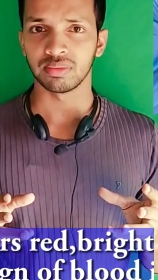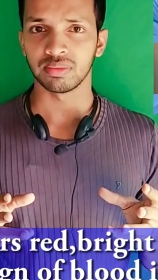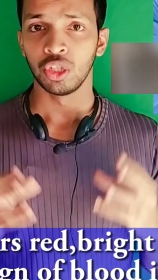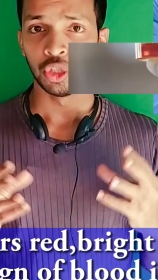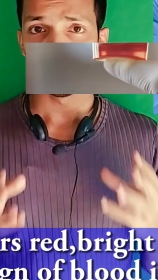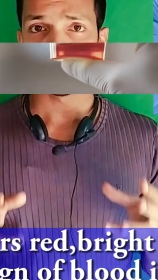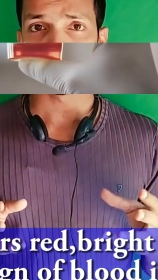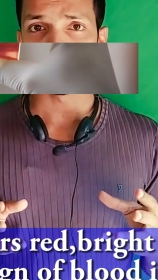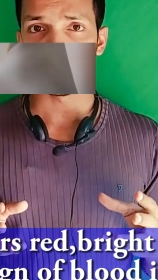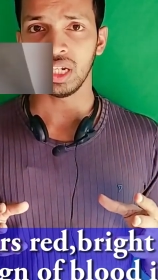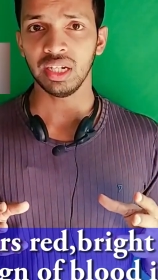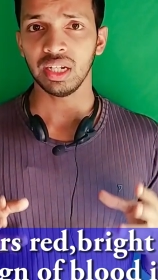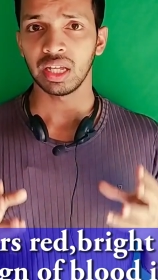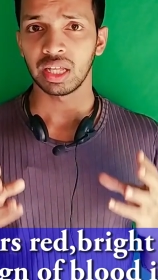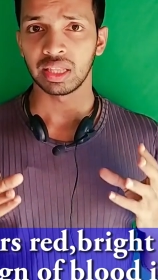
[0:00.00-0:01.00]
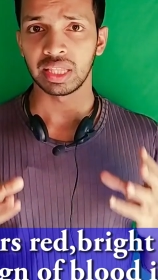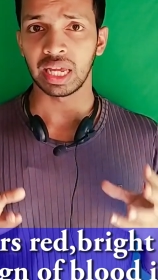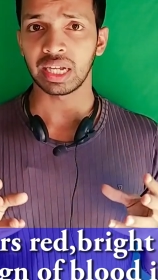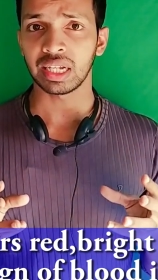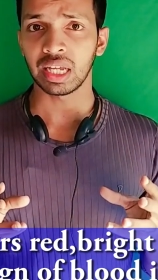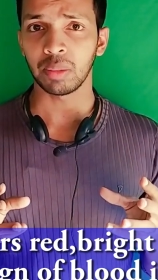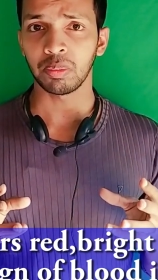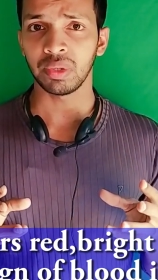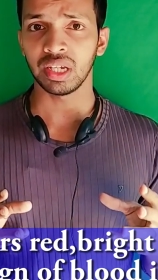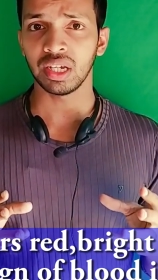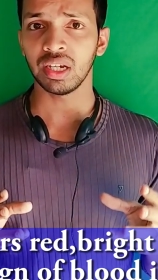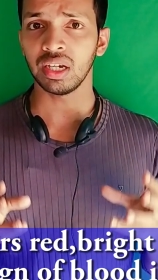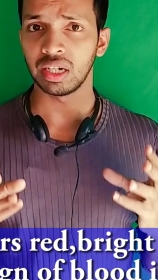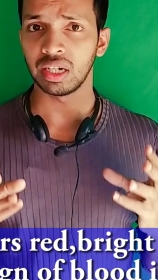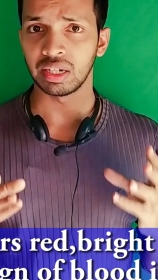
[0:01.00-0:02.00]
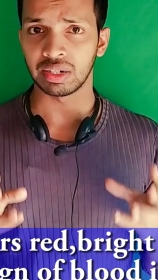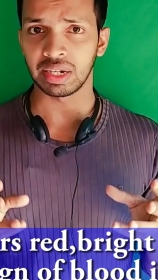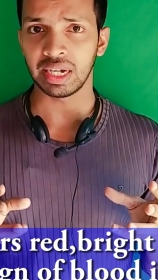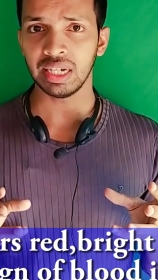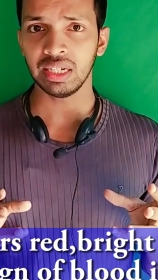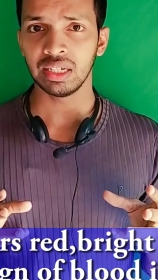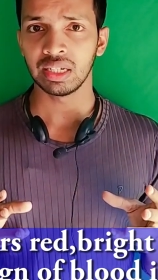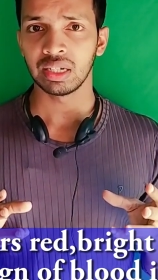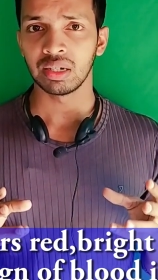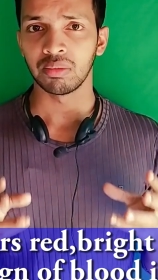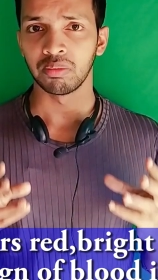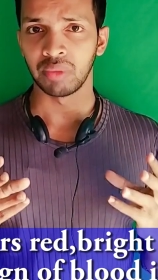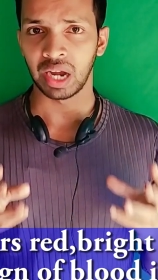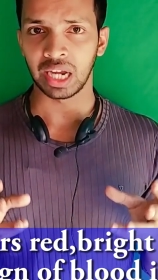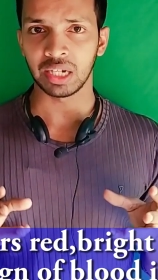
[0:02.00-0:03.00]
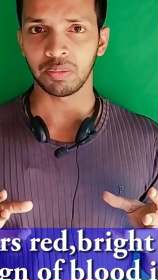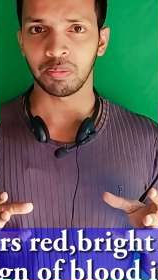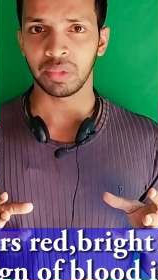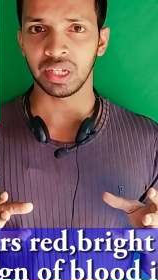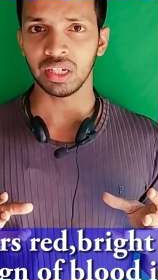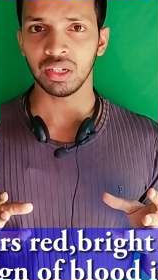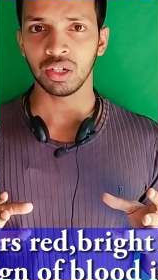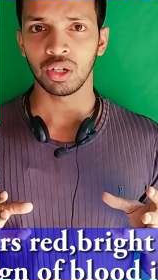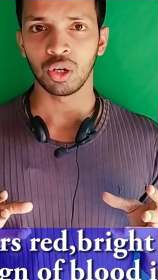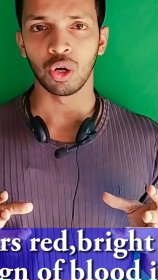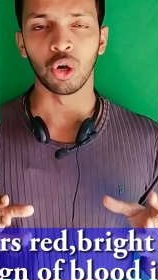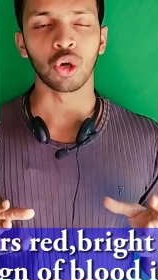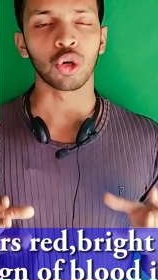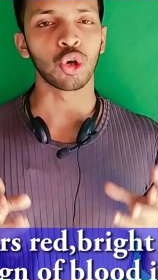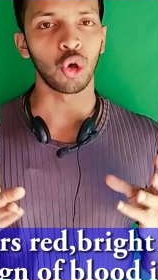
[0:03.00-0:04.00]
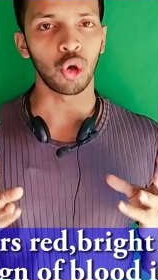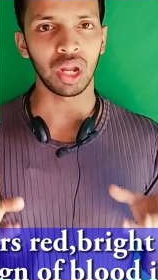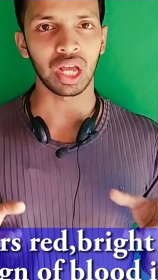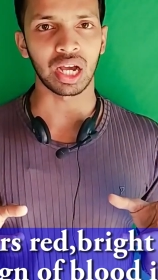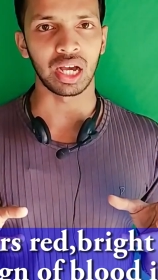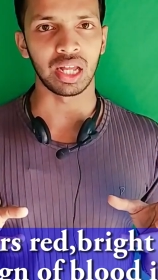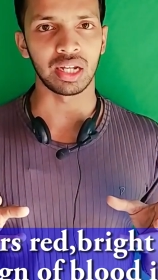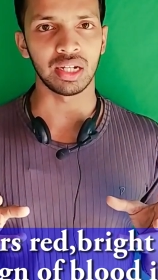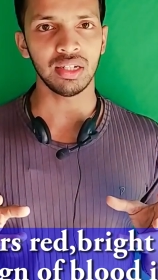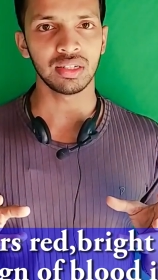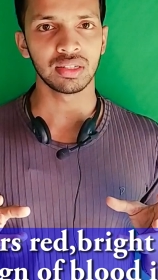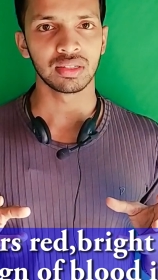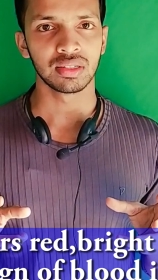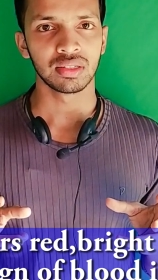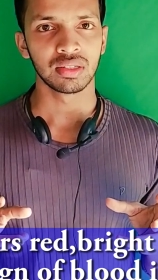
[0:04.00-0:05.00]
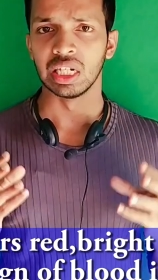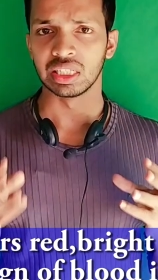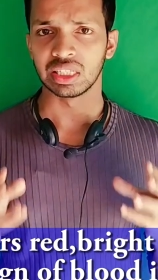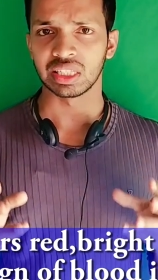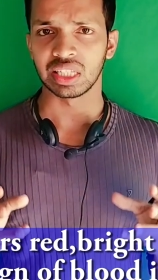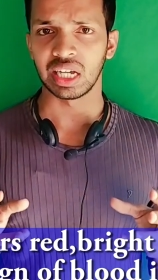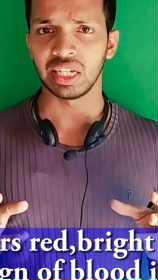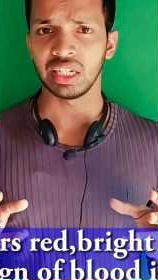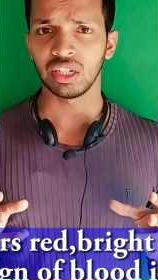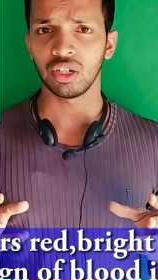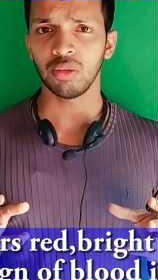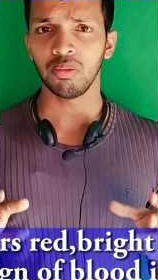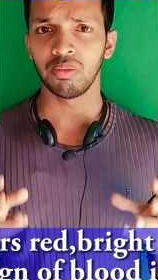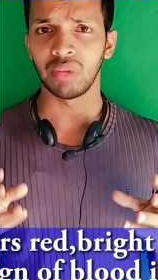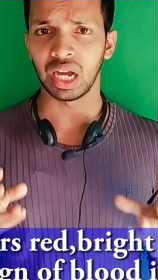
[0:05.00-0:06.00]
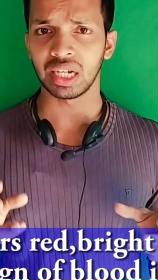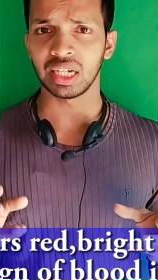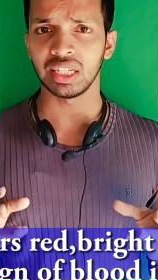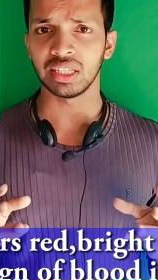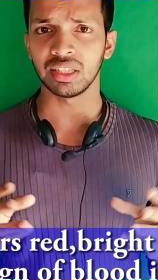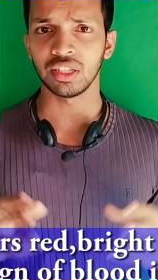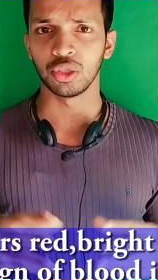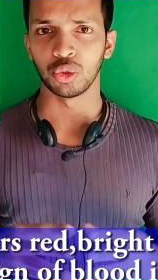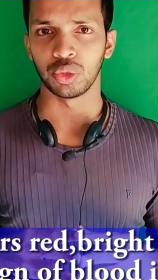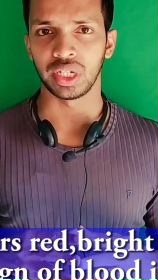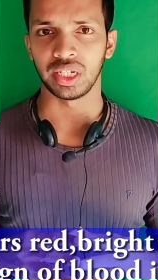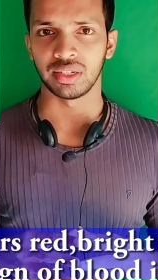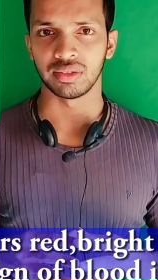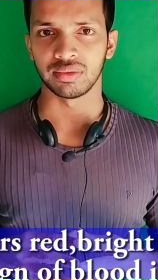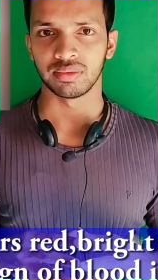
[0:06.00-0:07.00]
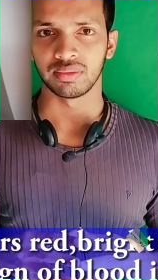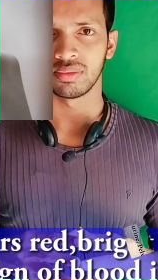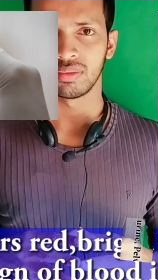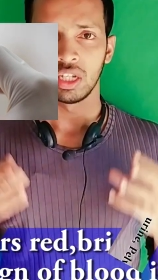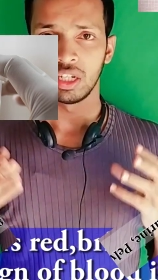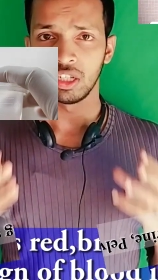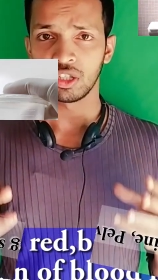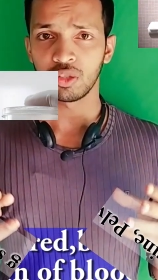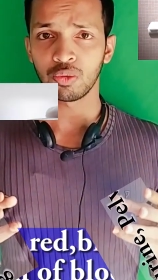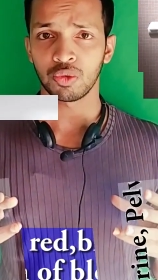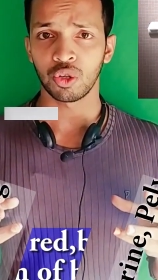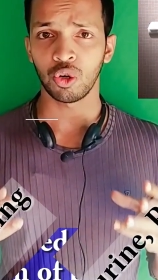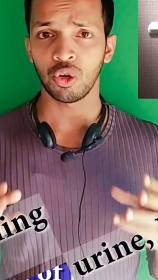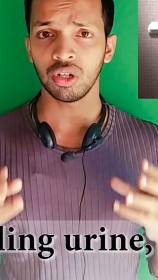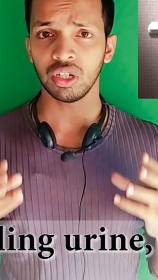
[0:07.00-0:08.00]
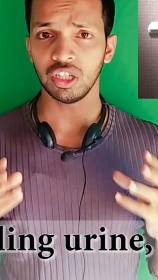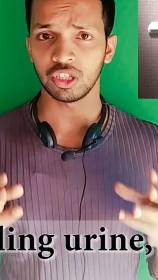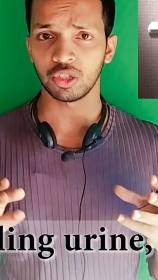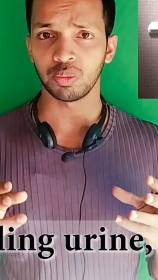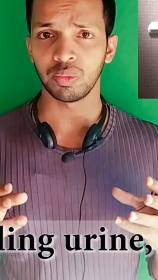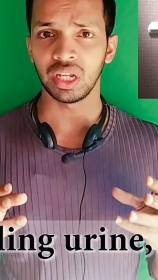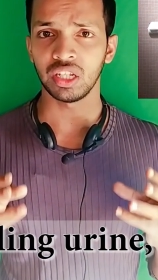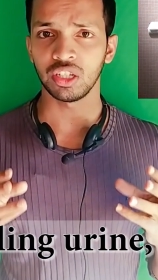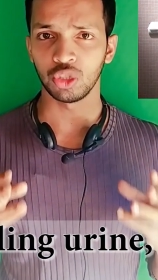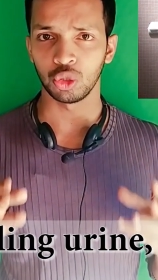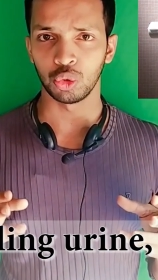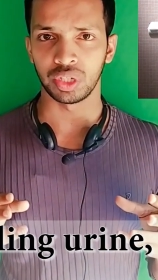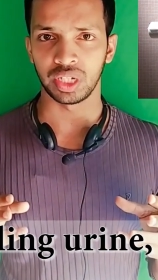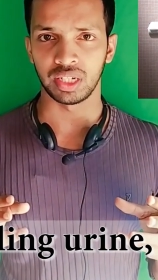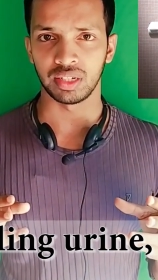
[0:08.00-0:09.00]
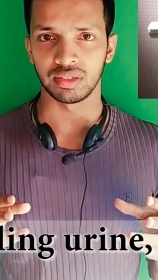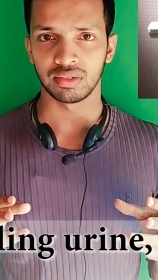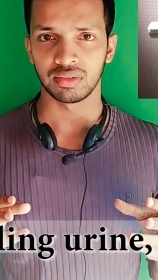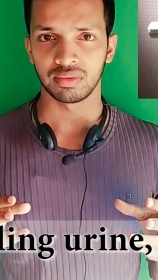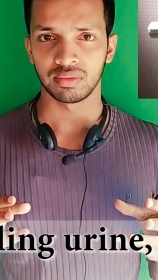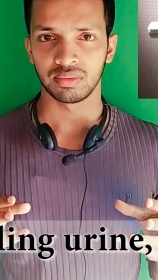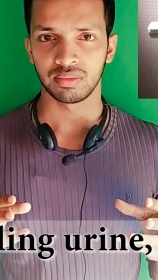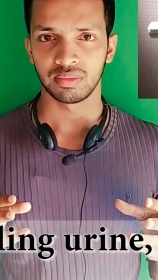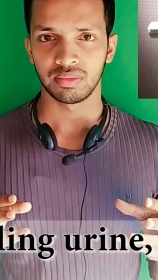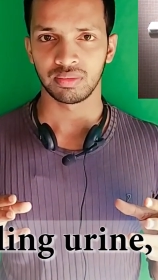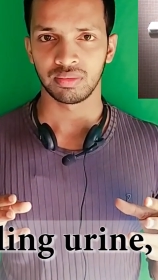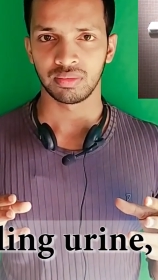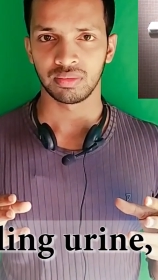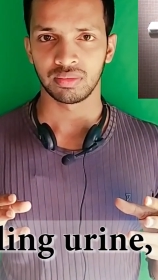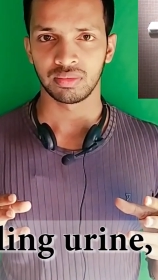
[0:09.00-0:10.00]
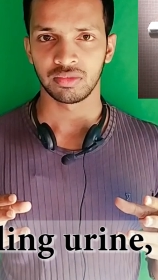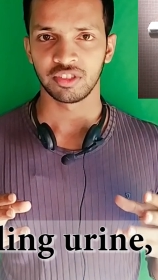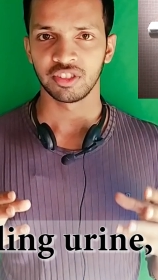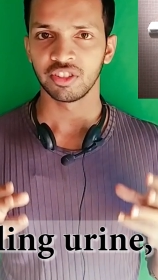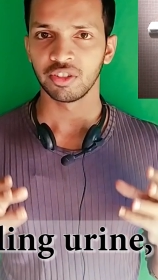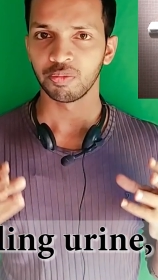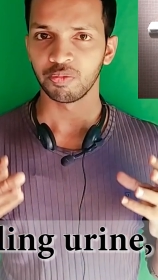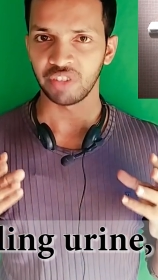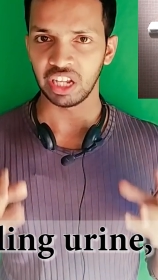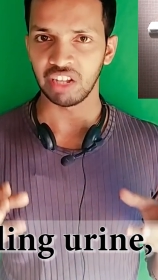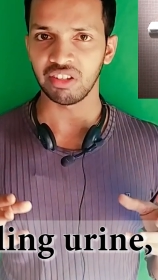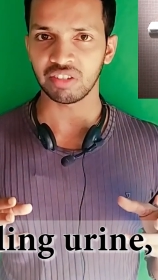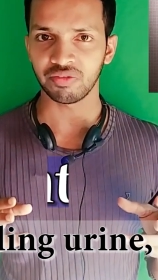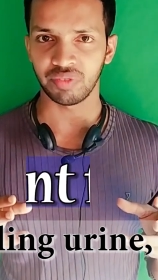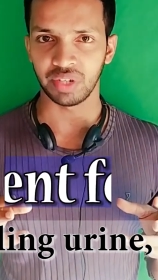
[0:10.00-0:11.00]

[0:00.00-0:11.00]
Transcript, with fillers: urine that appear red, bright pink or cola colored, a sign of blood in the urine, strong smelling urine, pelvic